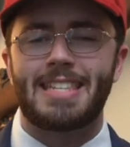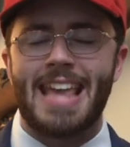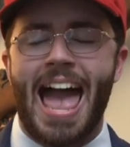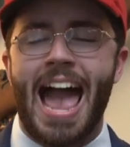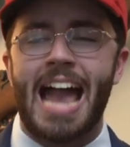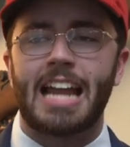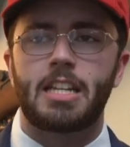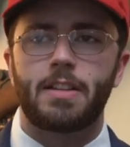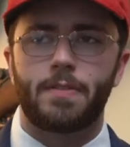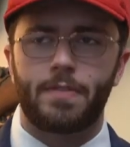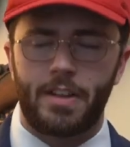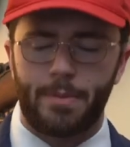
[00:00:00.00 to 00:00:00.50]
is
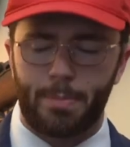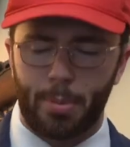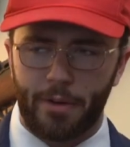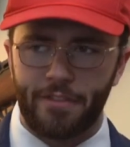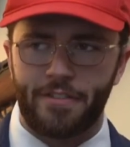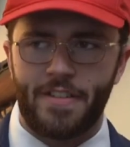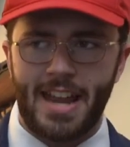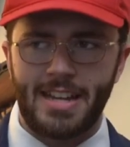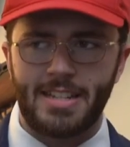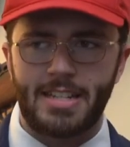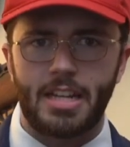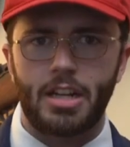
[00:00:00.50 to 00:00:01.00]
actively
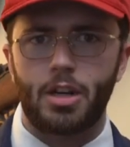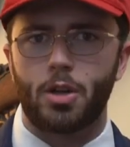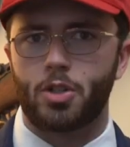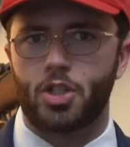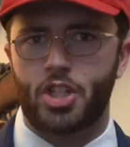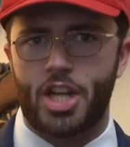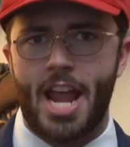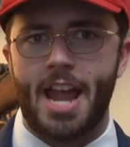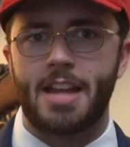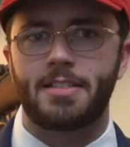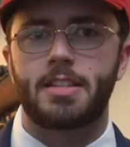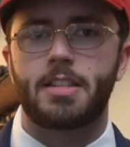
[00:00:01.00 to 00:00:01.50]
preventing your
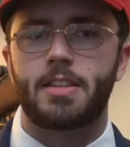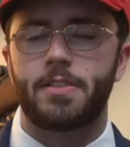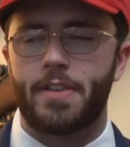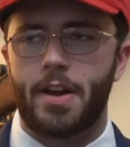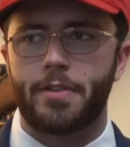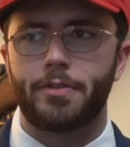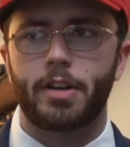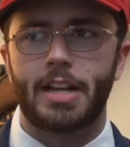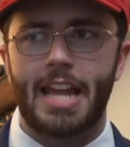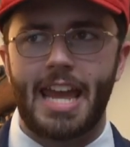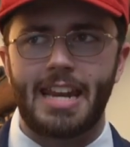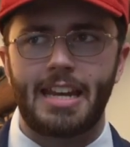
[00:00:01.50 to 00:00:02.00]
chances of
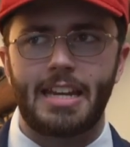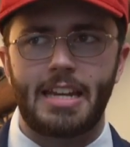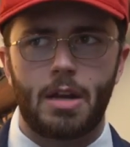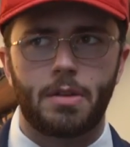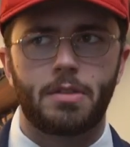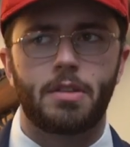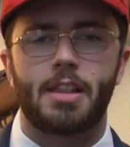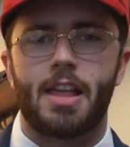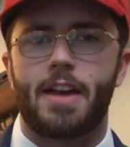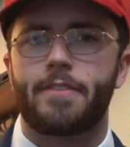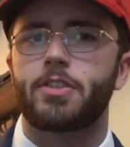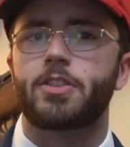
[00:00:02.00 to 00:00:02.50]
ever getting near
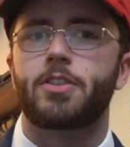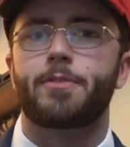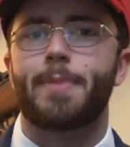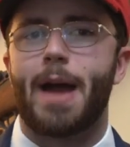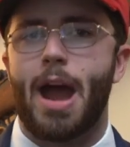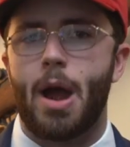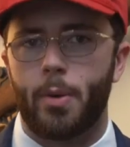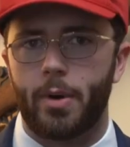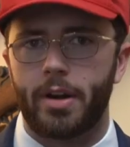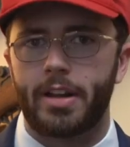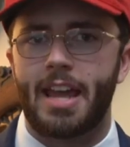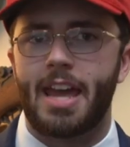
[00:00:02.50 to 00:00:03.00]
the levers of
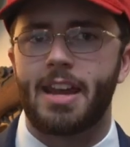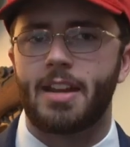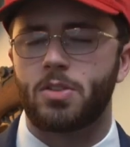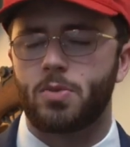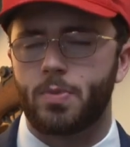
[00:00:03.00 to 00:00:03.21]
power again.